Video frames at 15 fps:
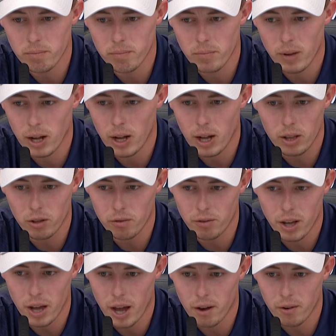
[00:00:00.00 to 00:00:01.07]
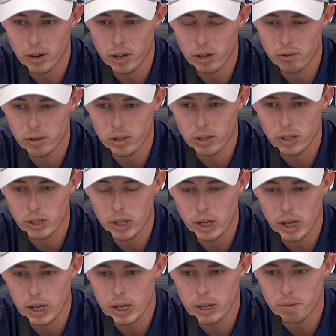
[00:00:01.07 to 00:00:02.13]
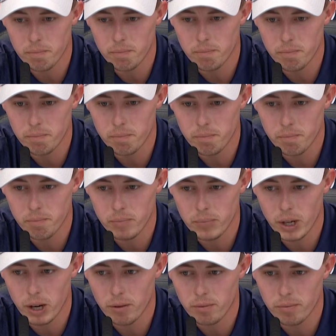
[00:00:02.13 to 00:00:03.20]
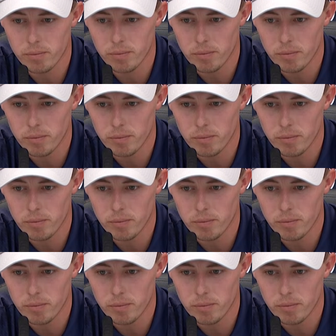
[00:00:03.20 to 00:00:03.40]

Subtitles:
I love the area, and you know,